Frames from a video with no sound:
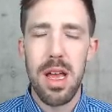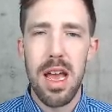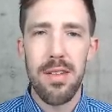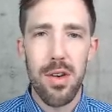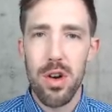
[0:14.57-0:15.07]

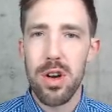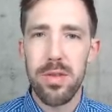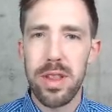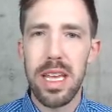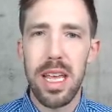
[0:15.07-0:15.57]
have heard
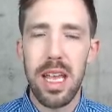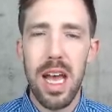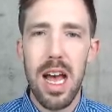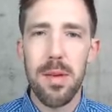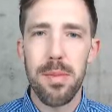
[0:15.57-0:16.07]
of leaky
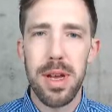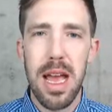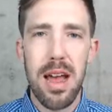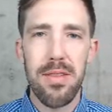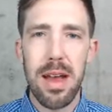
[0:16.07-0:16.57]
gut but
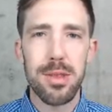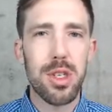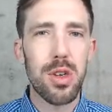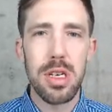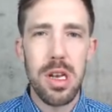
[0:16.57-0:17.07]
have
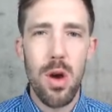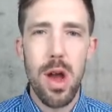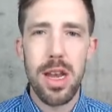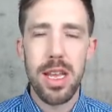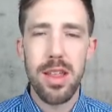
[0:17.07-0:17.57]
absolutely no
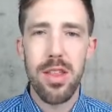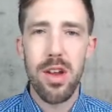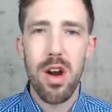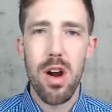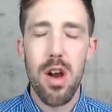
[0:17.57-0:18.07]
idea that
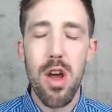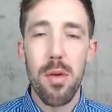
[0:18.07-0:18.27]
there are